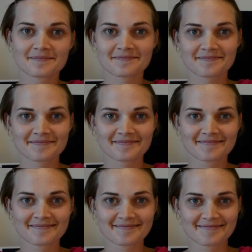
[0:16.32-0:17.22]

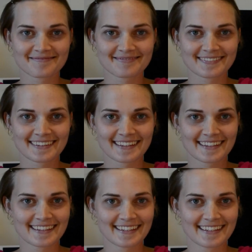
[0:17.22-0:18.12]

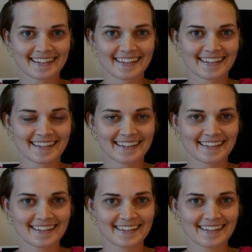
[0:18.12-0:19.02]

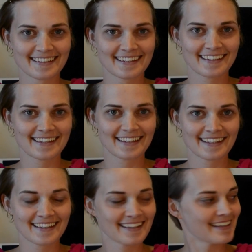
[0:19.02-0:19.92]

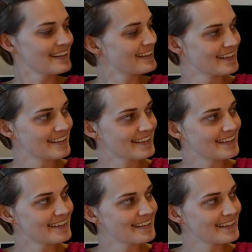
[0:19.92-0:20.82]

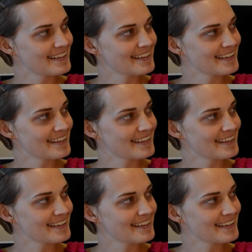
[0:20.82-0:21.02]
(not speaking)